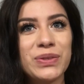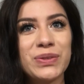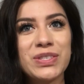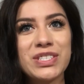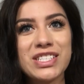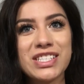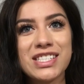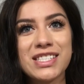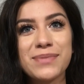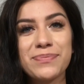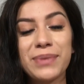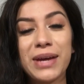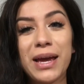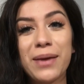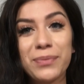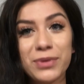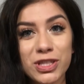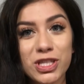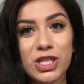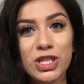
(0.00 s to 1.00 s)
just be
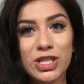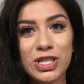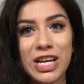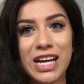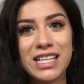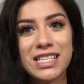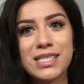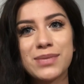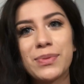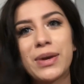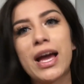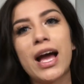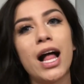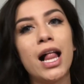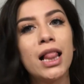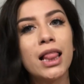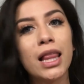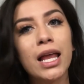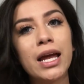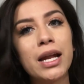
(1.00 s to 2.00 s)
able to transmit
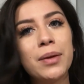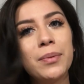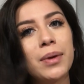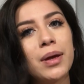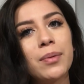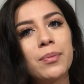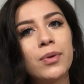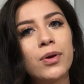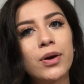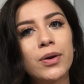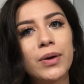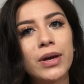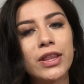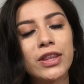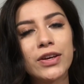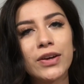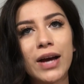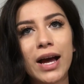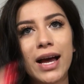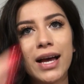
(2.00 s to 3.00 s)
a little bit more
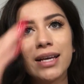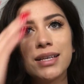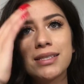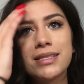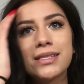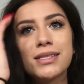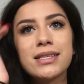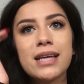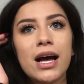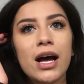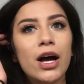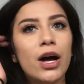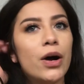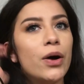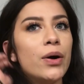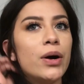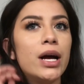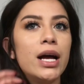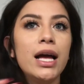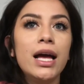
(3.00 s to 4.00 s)
with you guys. So
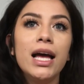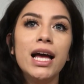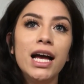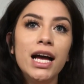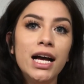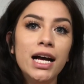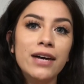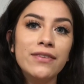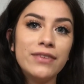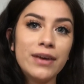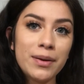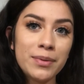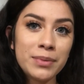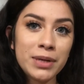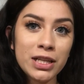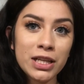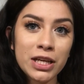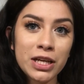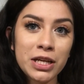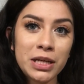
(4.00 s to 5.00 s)
if I'm
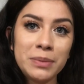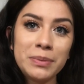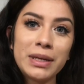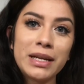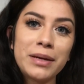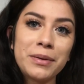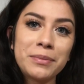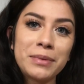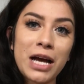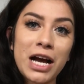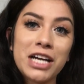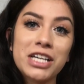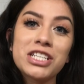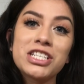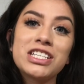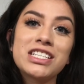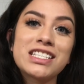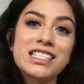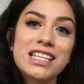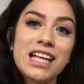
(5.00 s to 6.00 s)
a little bit
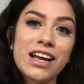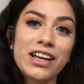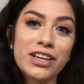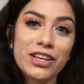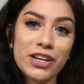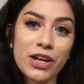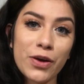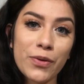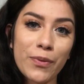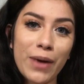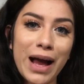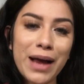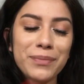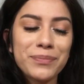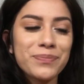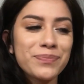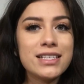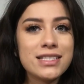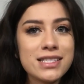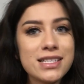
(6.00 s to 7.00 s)
obnoxious, now you know why.
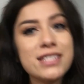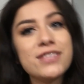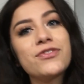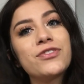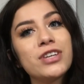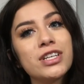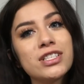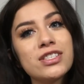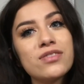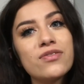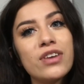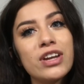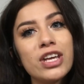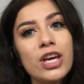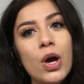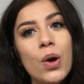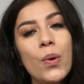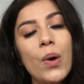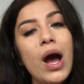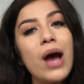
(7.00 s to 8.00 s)
This first
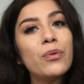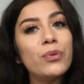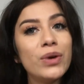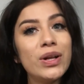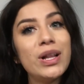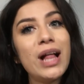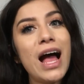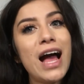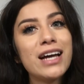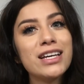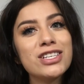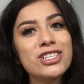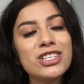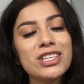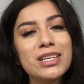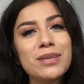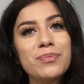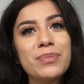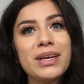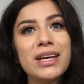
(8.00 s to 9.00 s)
video will
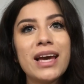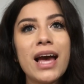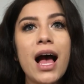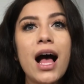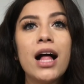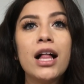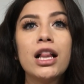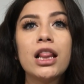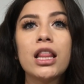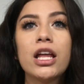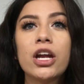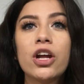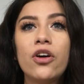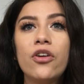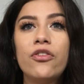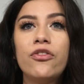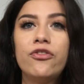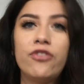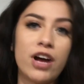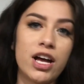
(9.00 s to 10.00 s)
actually be a
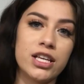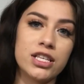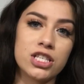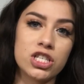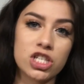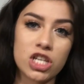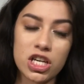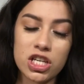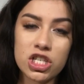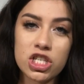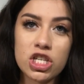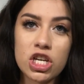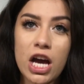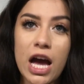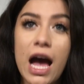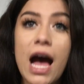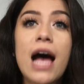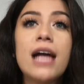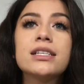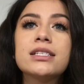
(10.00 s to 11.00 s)
little fun chit
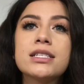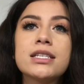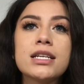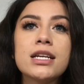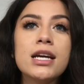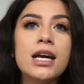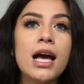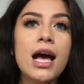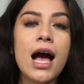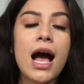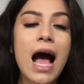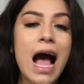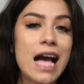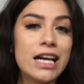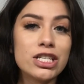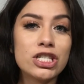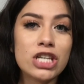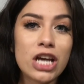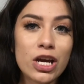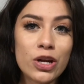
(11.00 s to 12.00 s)
chat
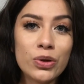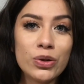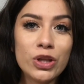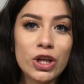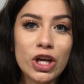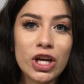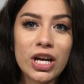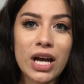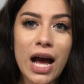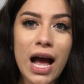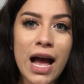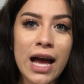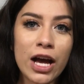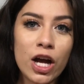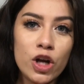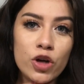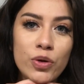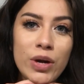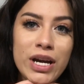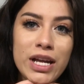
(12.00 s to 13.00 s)
eyeshadow look. I
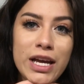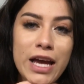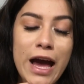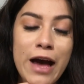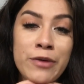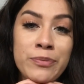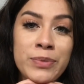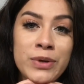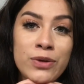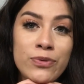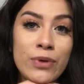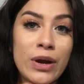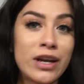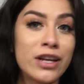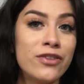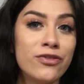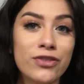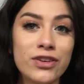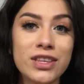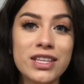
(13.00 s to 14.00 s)
already have been
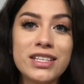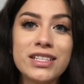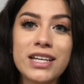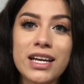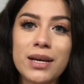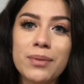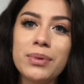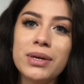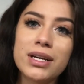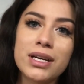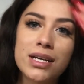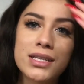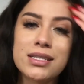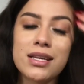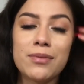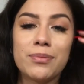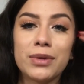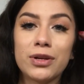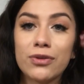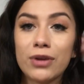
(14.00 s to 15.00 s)
ready for the day because
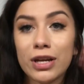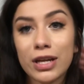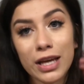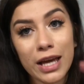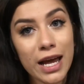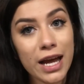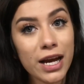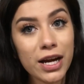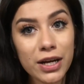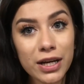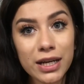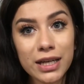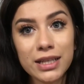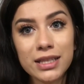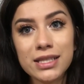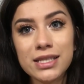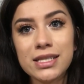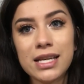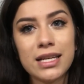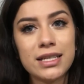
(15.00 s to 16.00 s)
I've been running
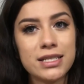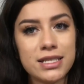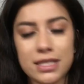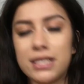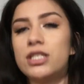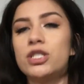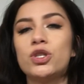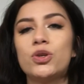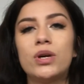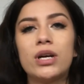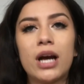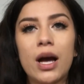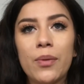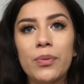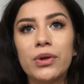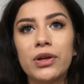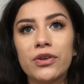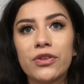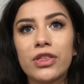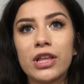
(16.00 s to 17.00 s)
errands. I did do a
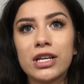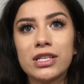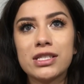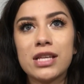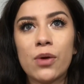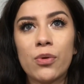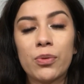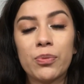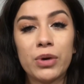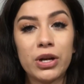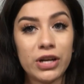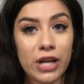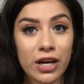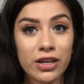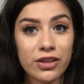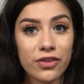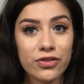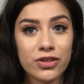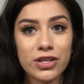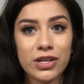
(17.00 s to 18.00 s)
couple of things that were
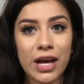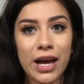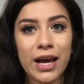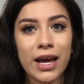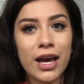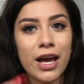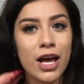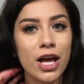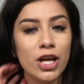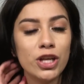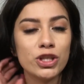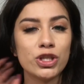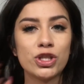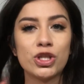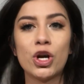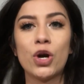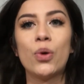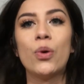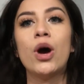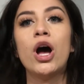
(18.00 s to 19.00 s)
productive today,
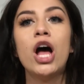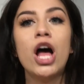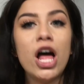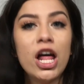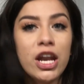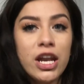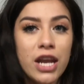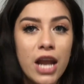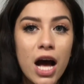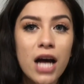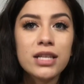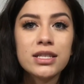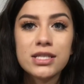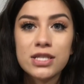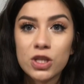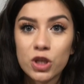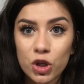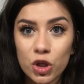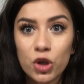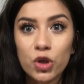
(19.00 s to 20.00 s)
so not
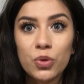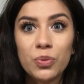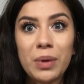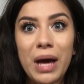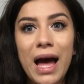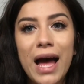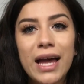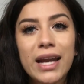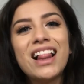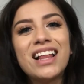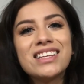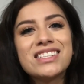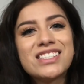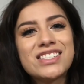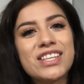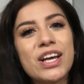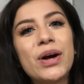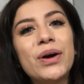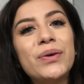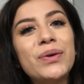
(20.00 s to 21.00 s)
too bad.
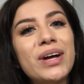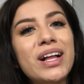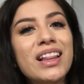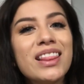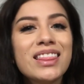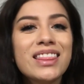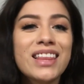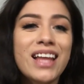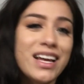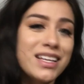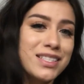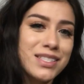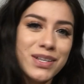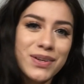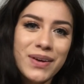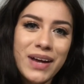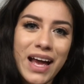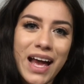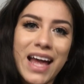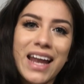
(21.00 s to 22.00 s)
So let's
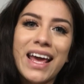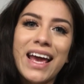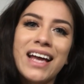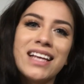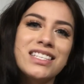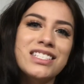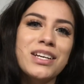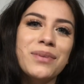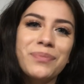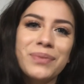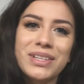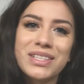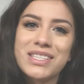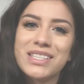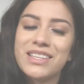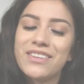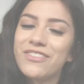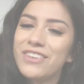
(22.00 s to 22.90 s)
go ahead and jump into the